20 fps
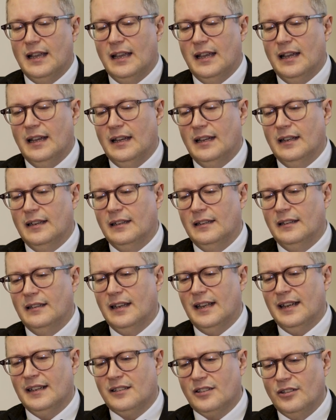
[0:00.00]
And
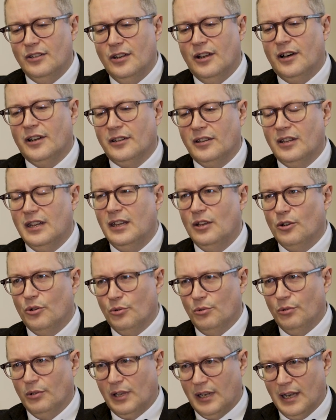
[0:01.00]
it's not the
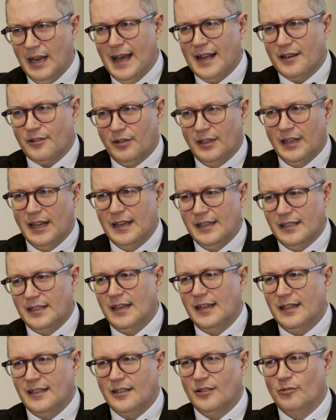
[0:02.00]
old
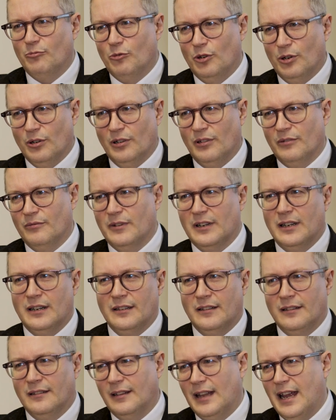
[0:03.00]
lateralization model where
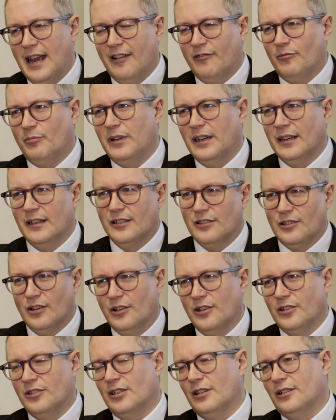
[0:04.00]
the left brain is
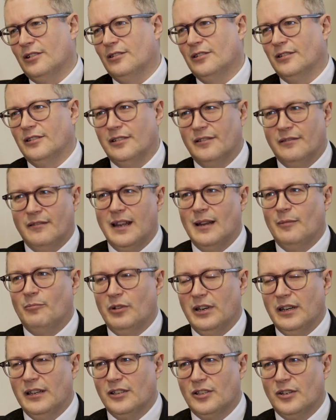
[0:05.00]
logical and the right
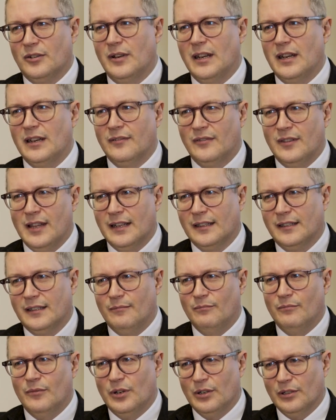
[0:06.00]
brain is creative. That
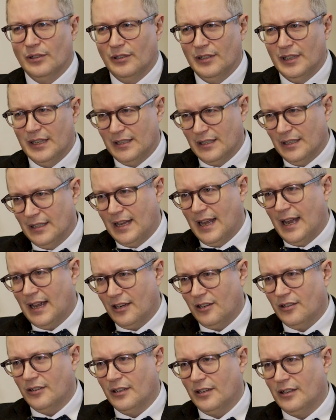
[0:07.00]
model isn't
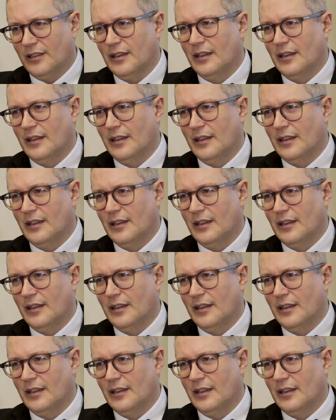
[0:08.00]
accurate.